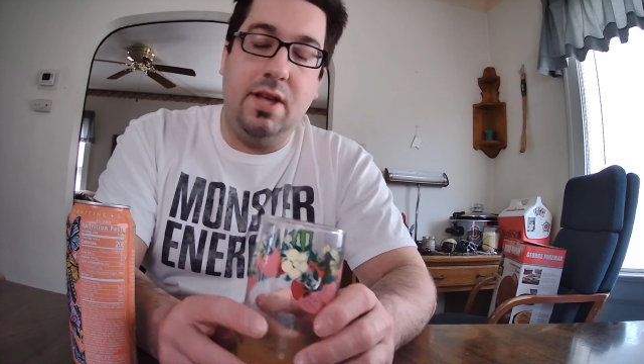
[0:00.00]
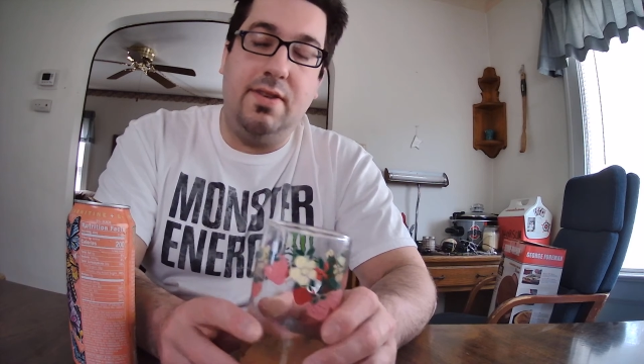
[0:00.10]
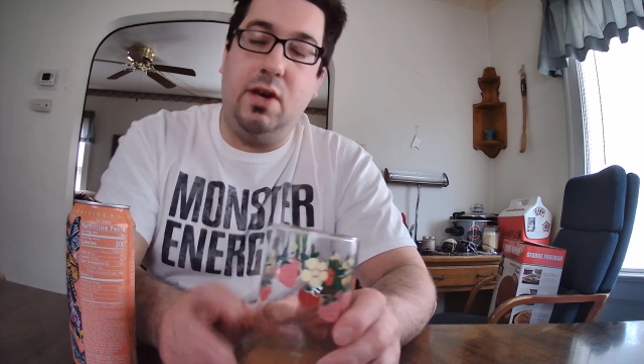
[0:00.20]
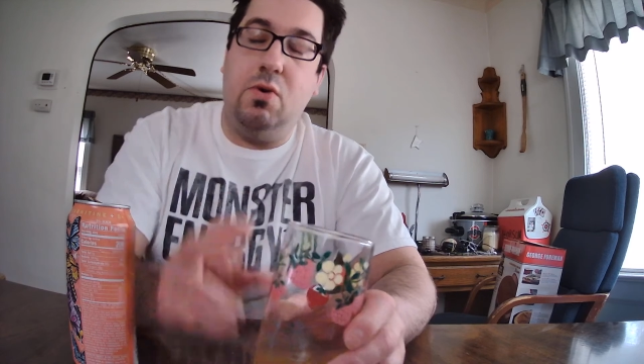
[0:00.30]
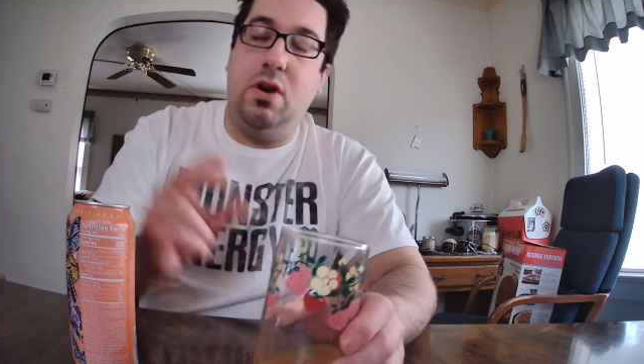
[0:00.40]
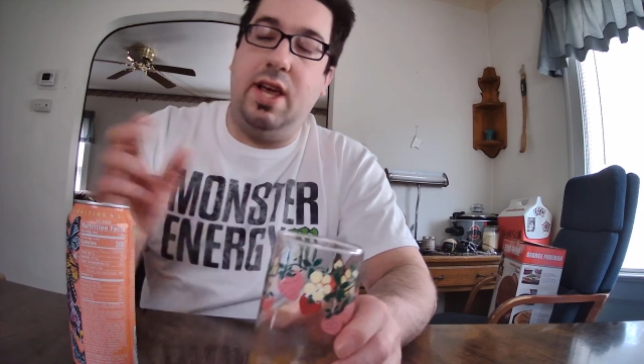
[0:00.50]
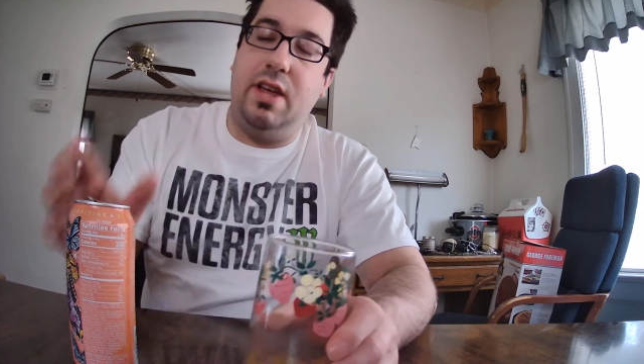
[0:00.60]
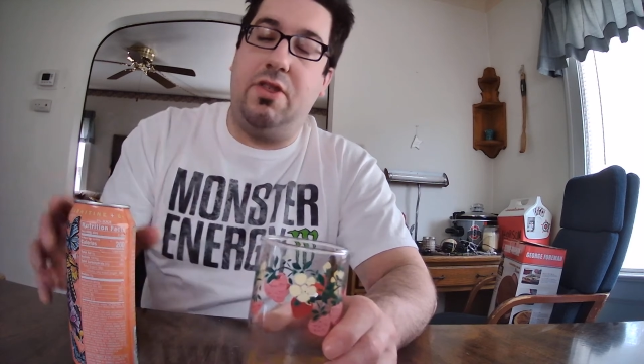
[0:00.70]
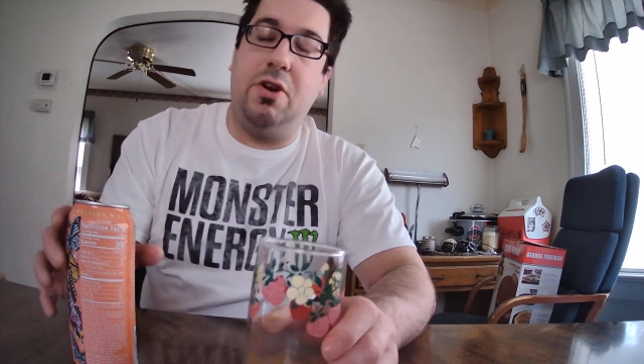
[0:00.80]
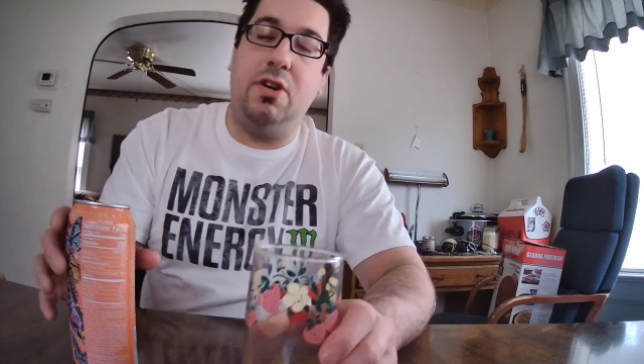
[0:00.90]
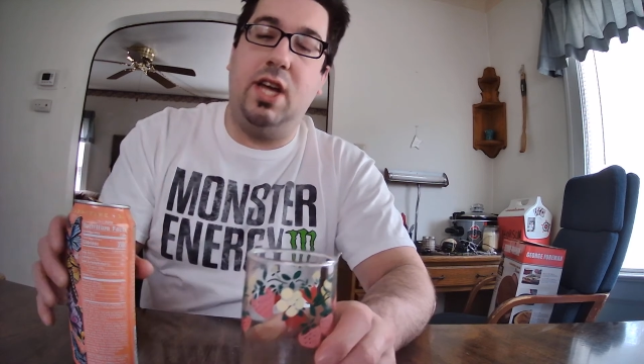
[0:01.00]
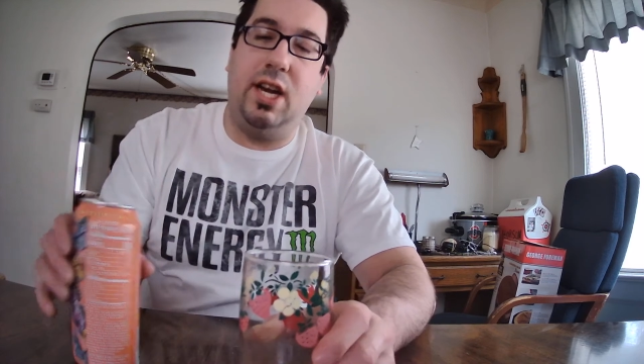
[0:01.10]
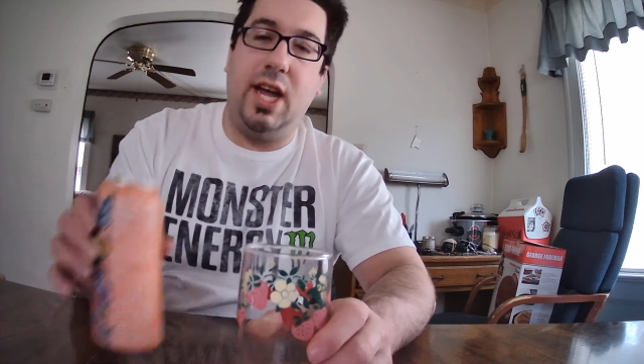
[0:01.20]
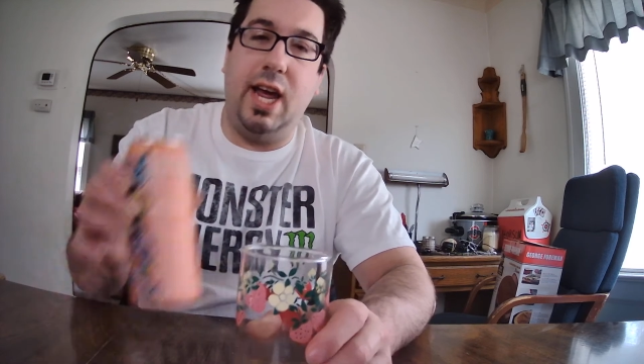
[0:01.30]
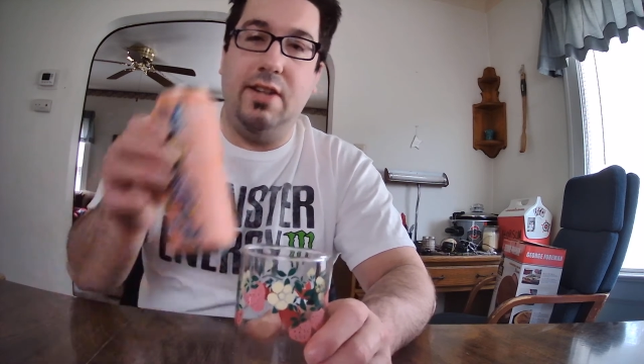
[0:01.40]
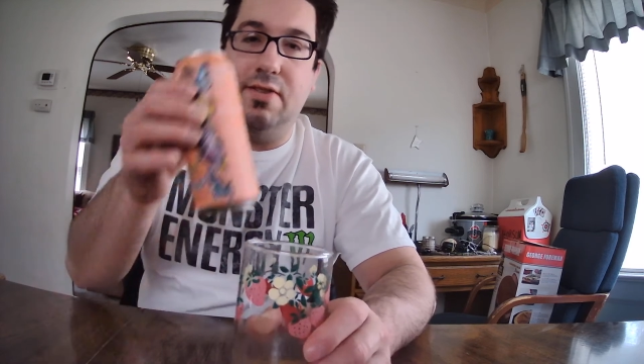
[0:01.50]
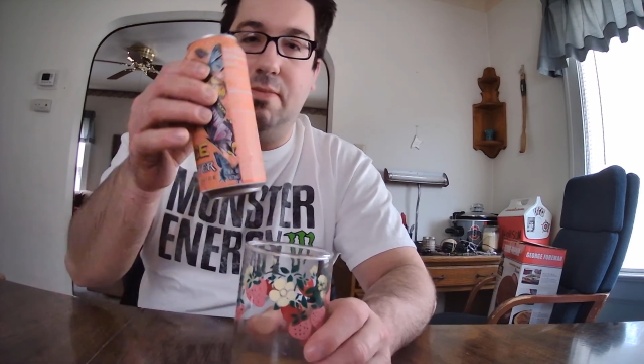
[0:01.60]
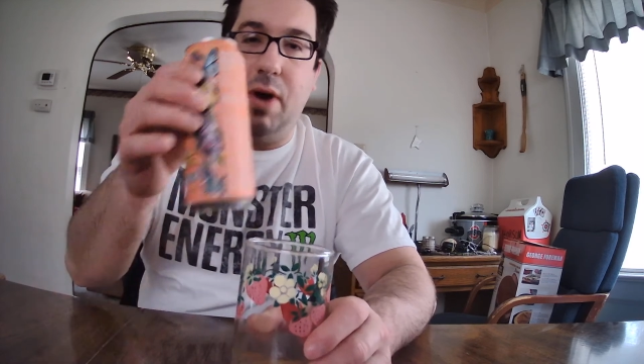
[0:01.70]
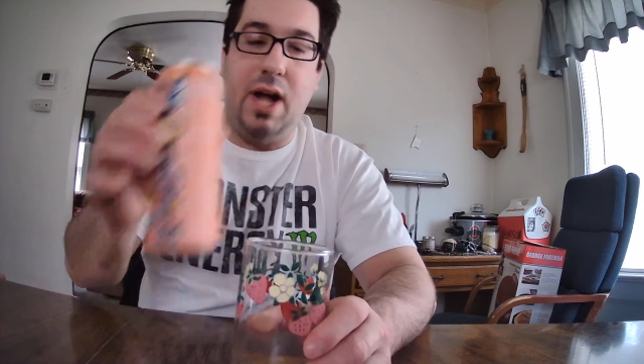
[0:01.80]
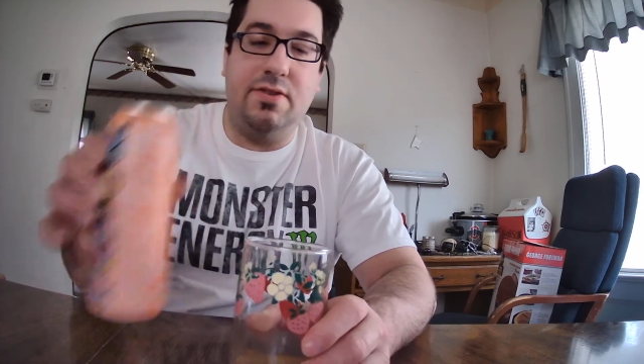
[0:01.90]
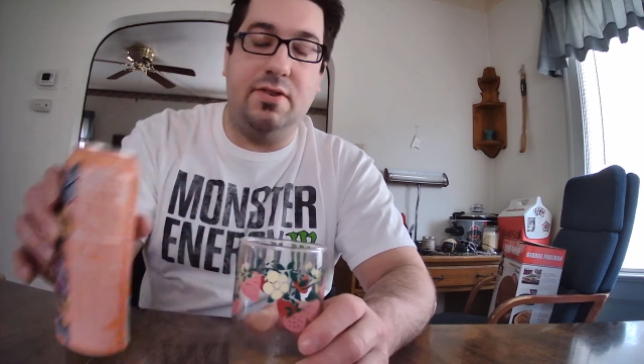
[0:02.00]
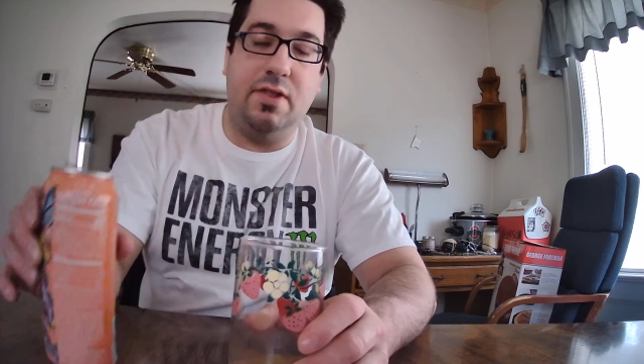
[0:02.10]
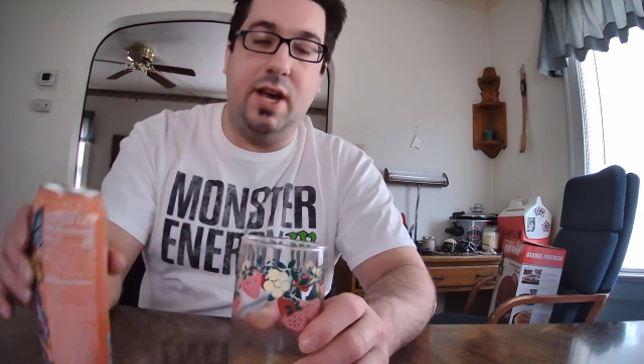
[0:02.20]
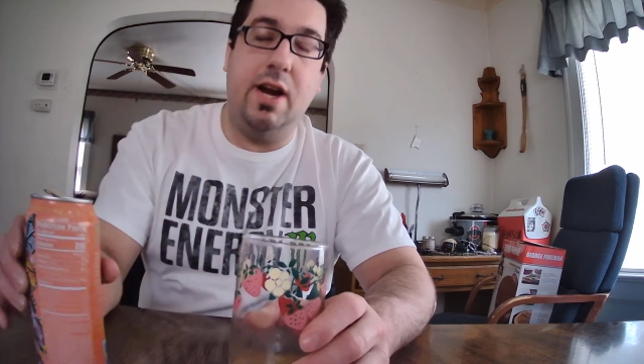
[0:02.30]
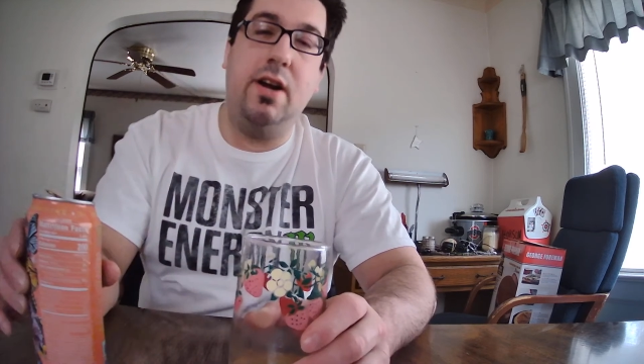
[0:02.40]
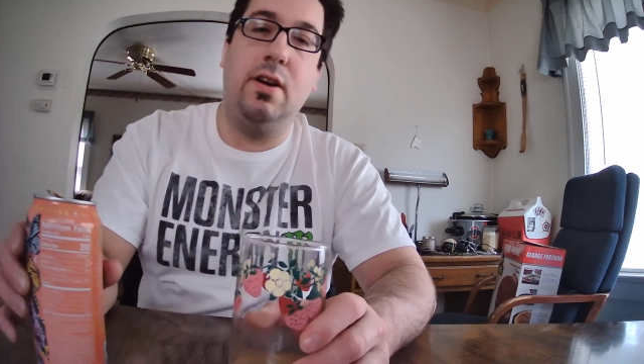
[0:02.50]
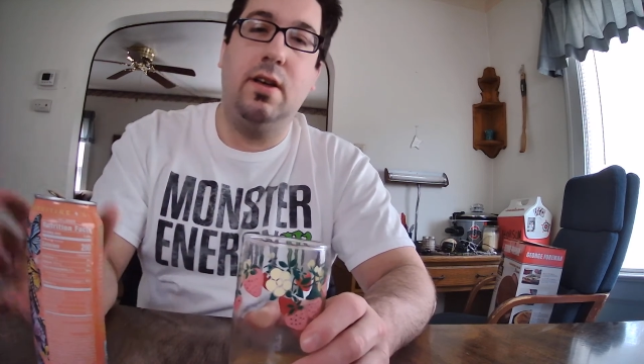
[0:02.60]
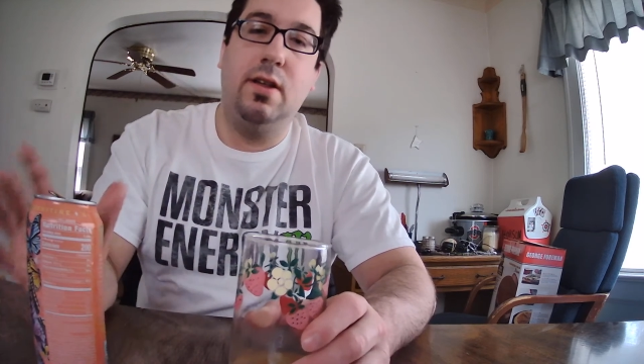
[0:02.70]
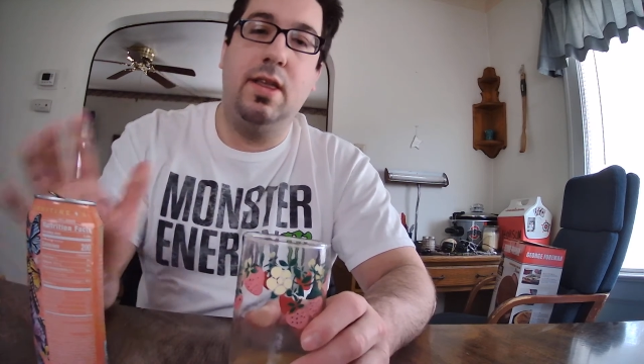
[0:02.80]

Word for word: That's equal to like 13 cans of Monster there.